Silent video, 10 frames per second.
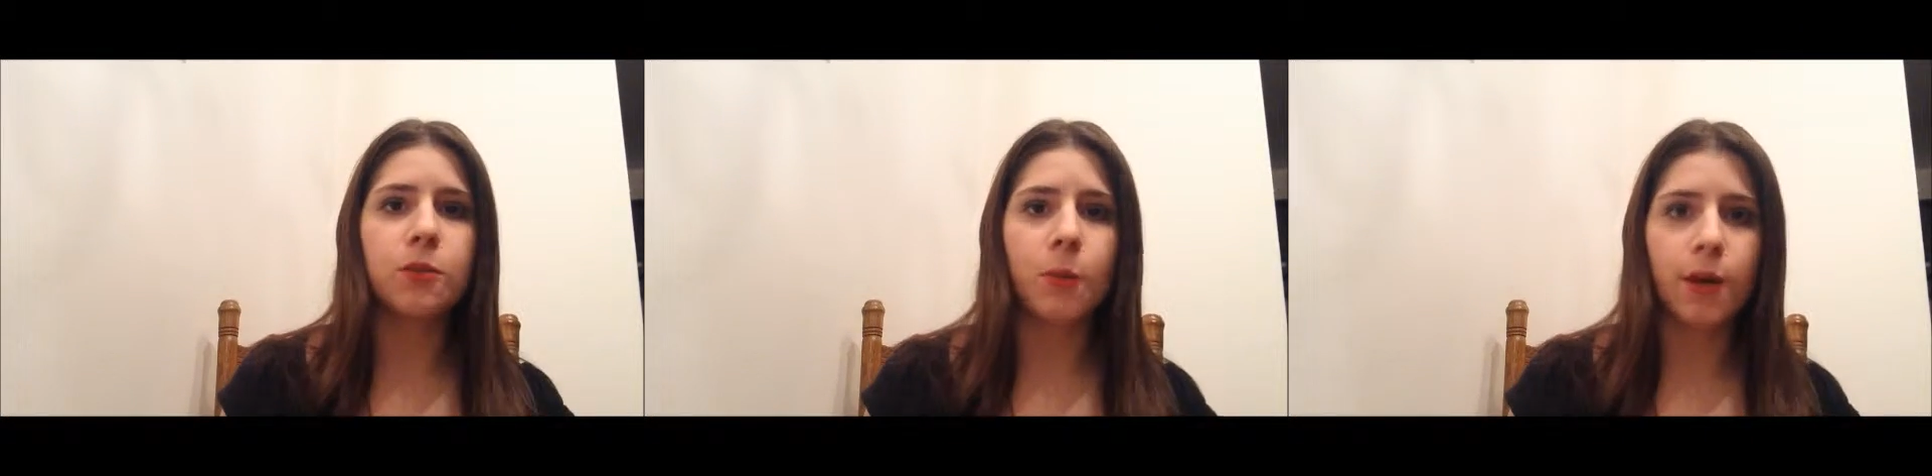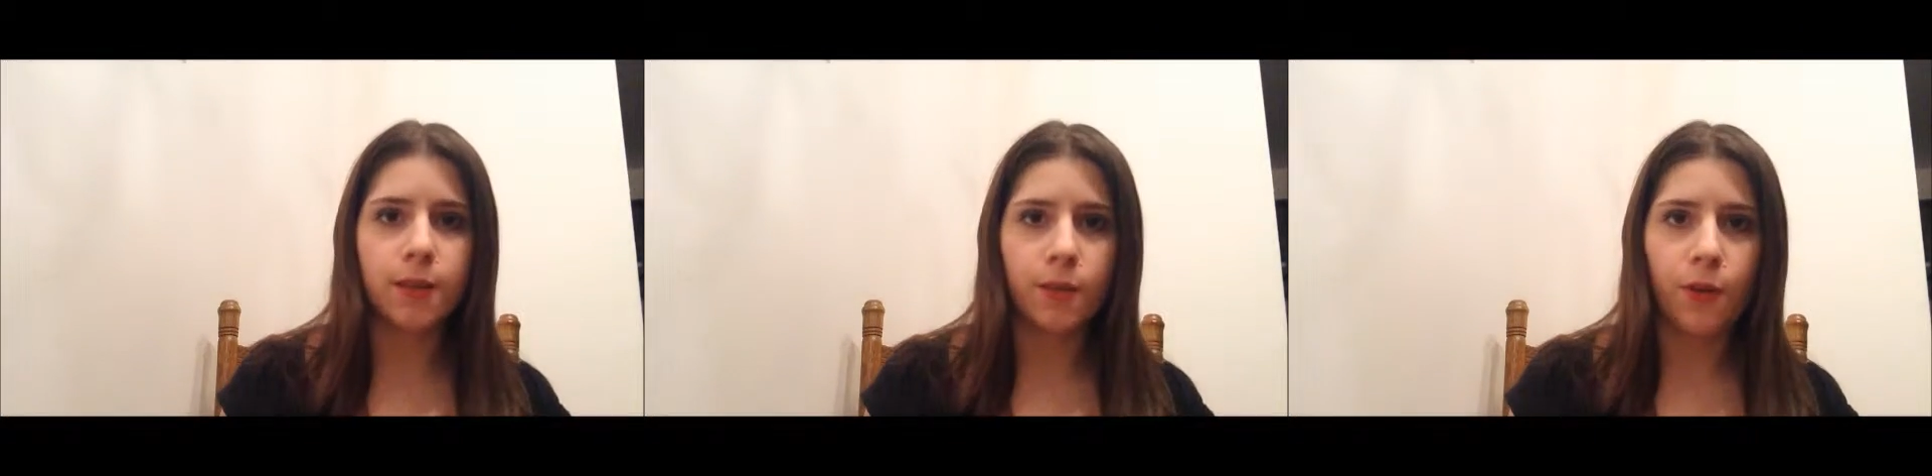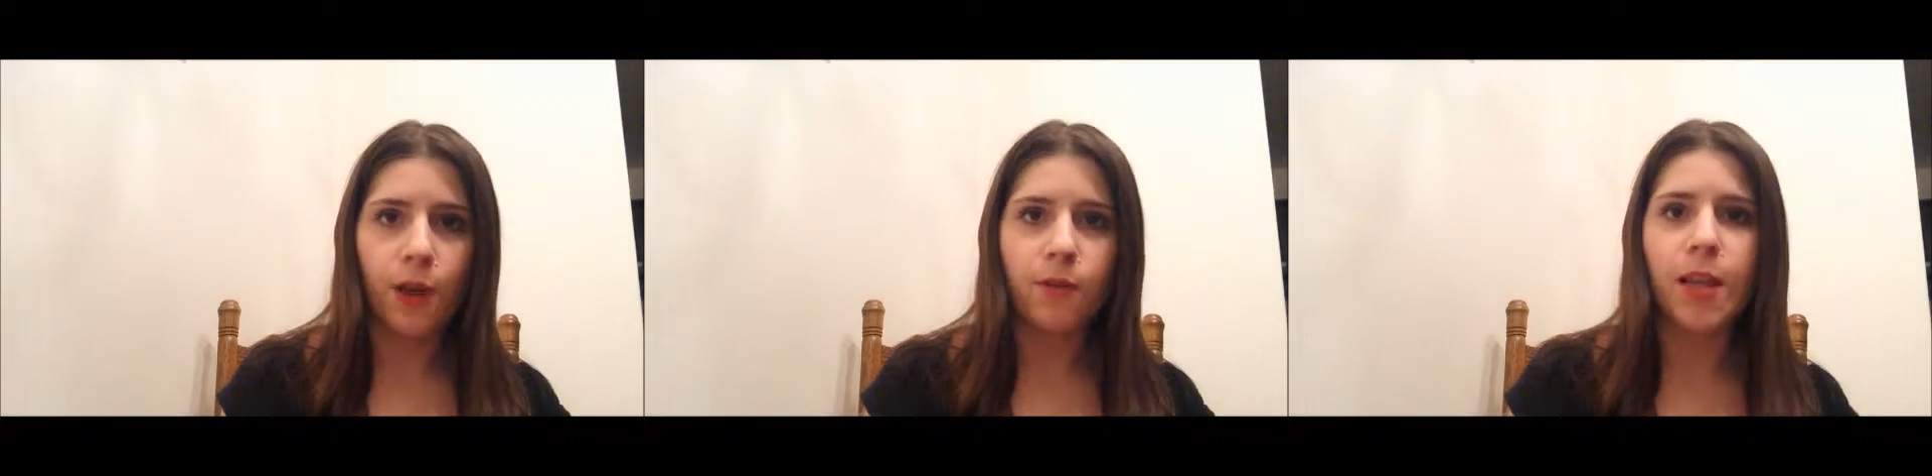as well as the
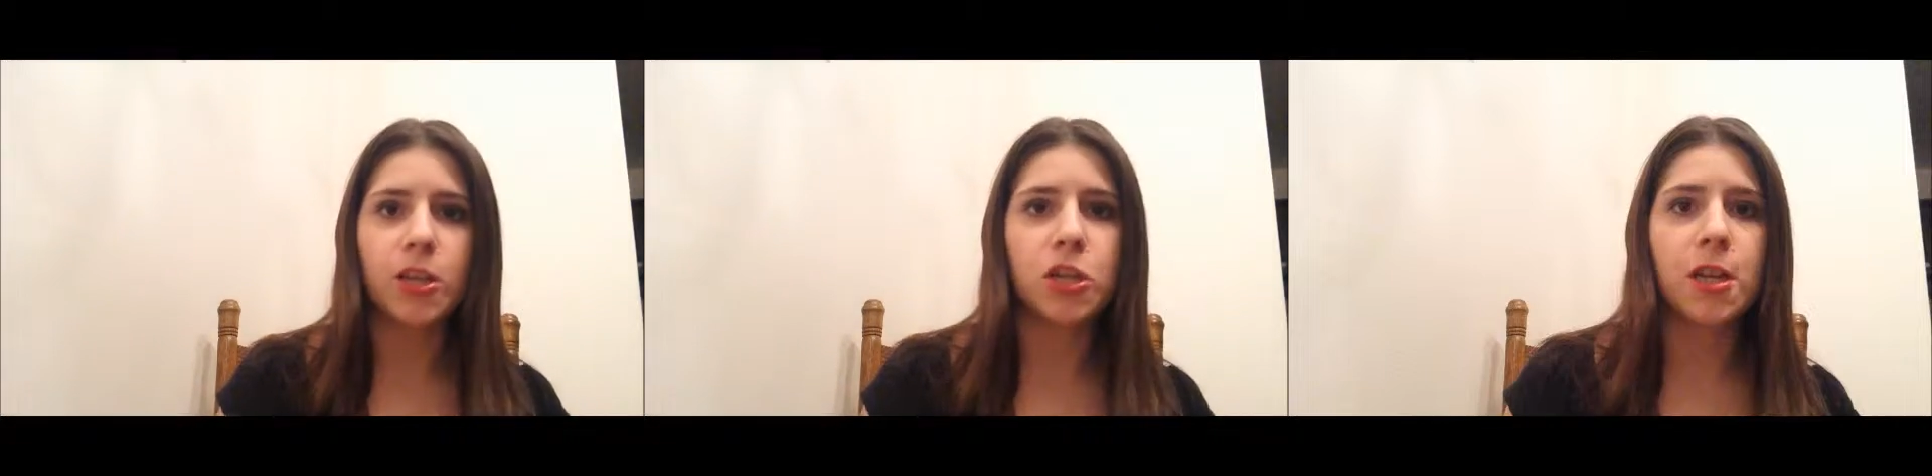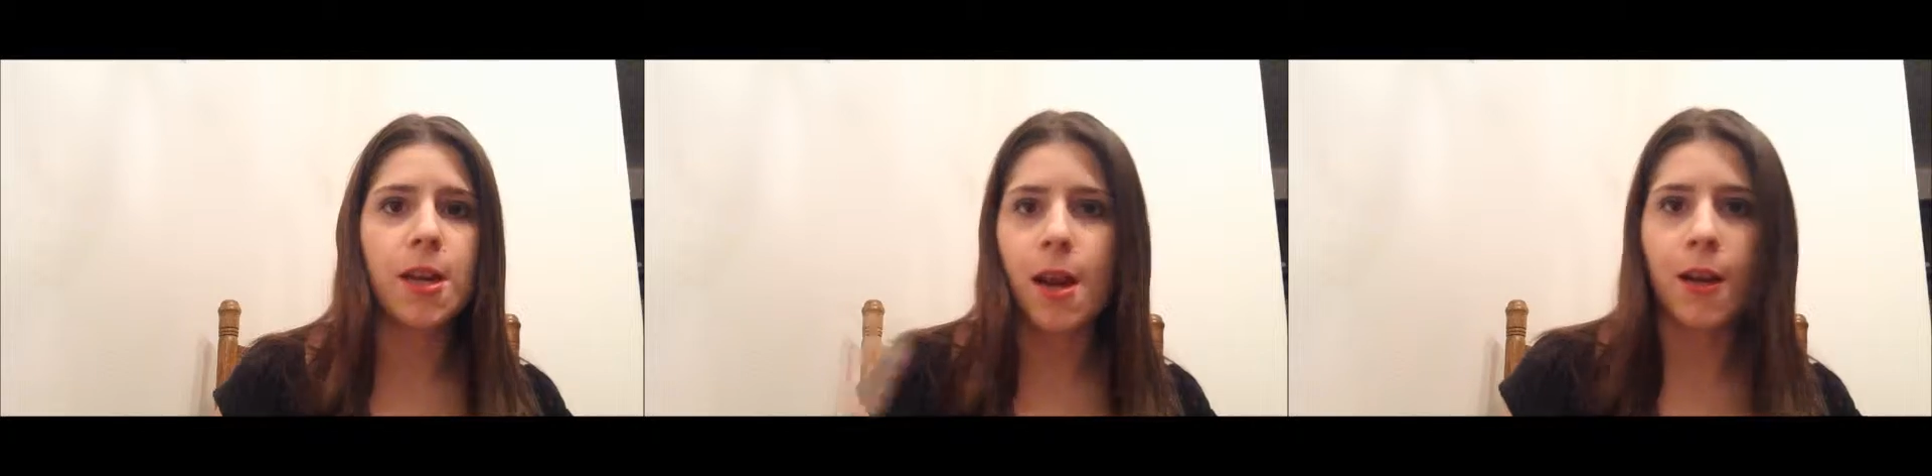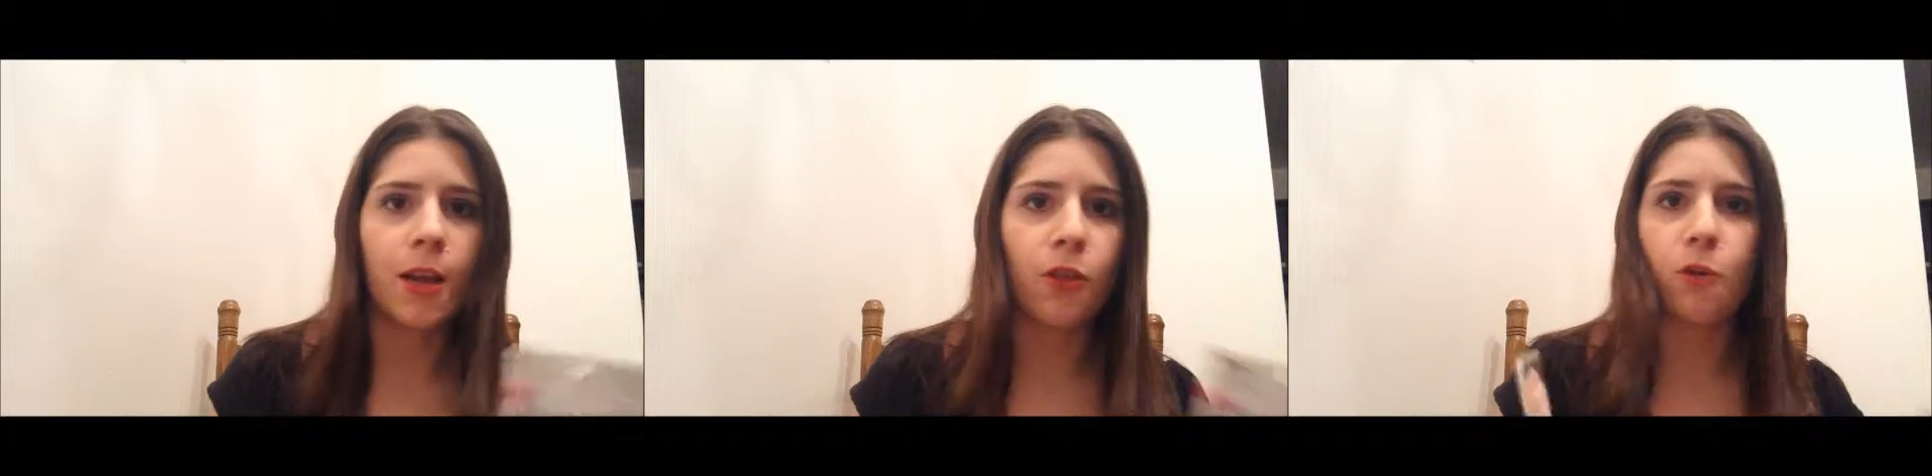foundation and
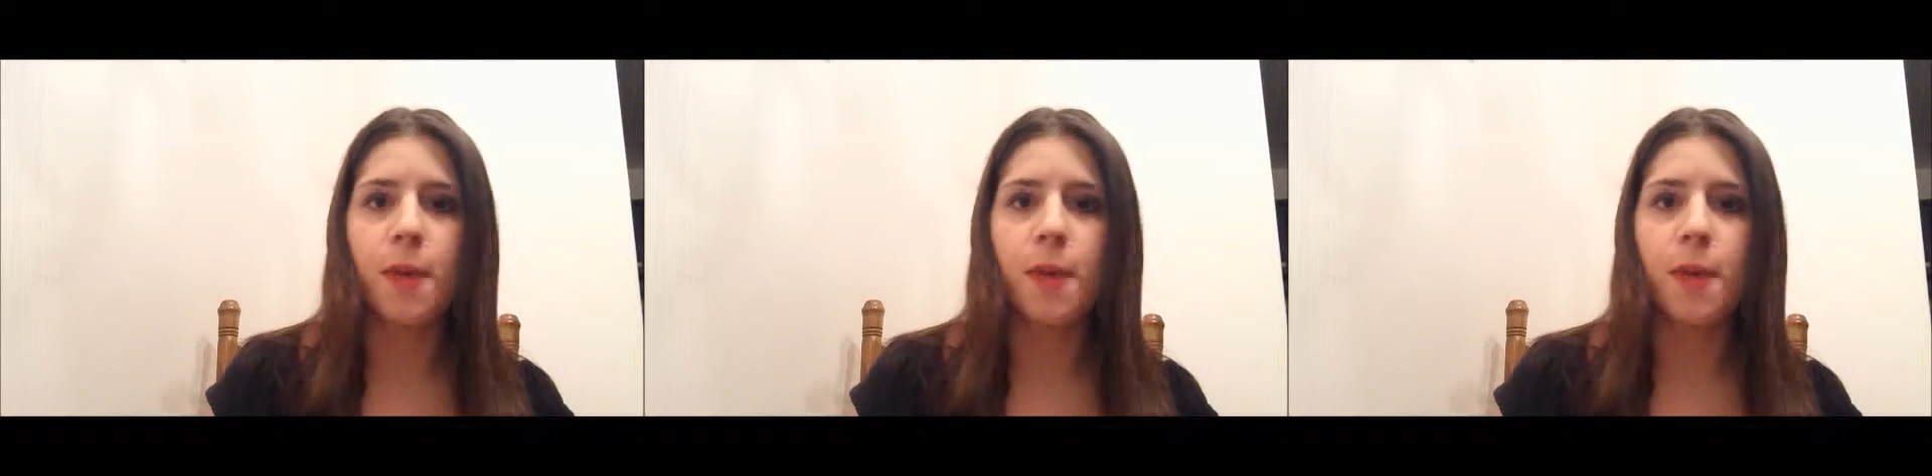any other